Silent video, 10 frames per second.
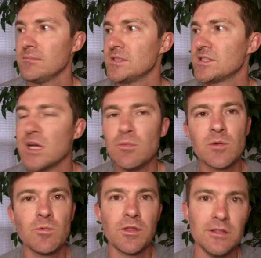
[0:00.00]

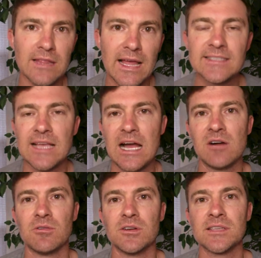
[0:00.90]
someone with less
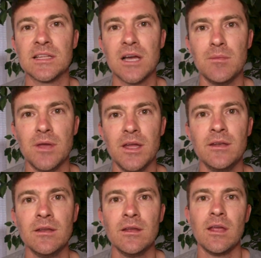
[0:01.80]
hours can come
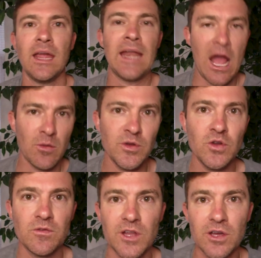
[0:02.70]
in and
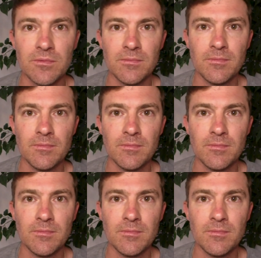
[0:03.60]
outmaneuver you.